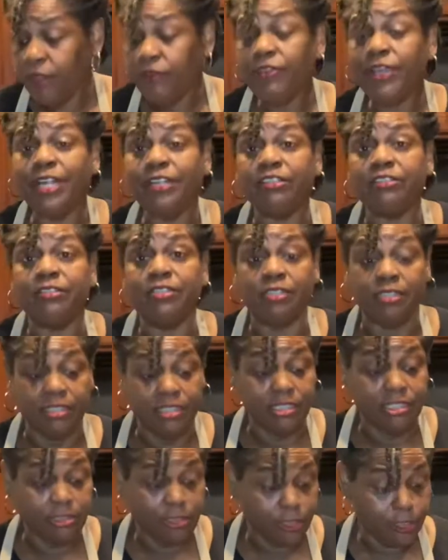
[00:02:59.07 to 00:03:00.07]
That is
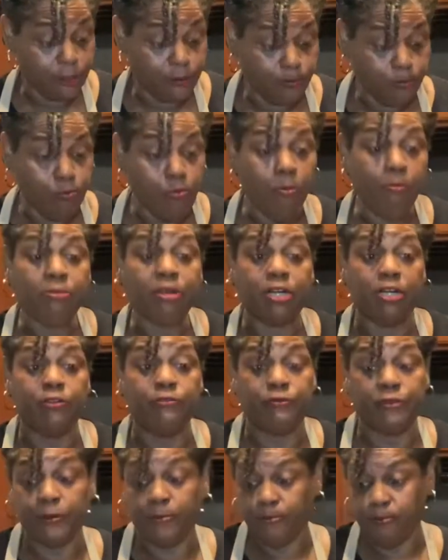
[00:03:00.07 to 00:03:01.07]
delicious.
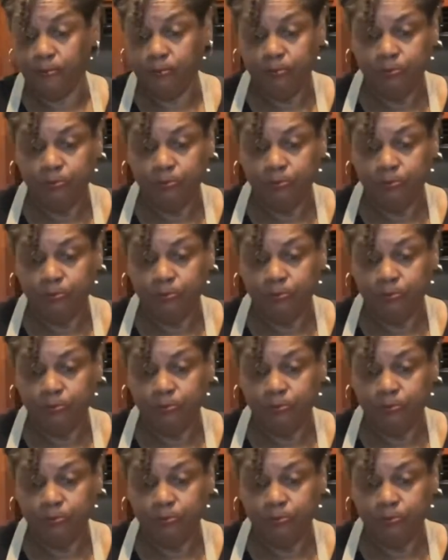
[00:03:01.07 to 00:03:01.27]
Perfect.